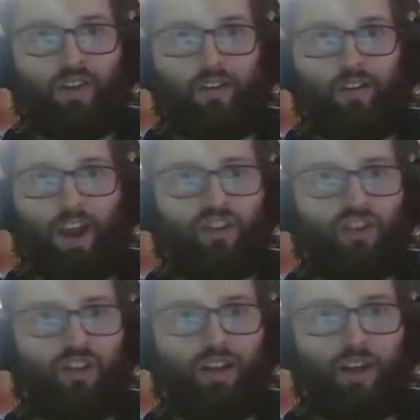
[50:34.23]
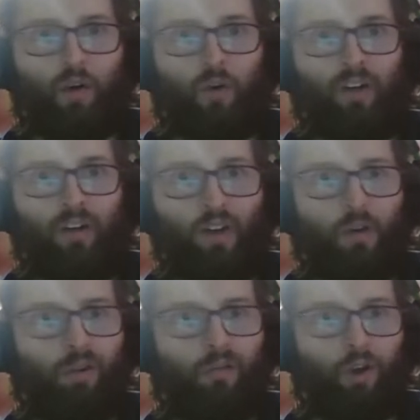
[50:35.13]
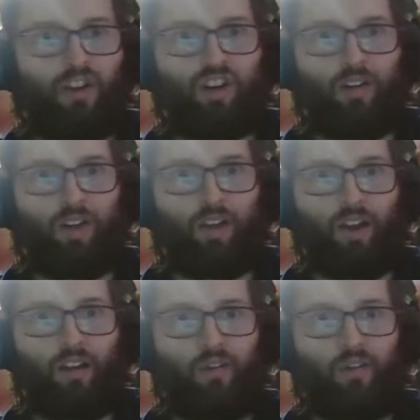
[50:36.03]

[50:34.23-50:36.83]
That's actually the only zombie franchise I like.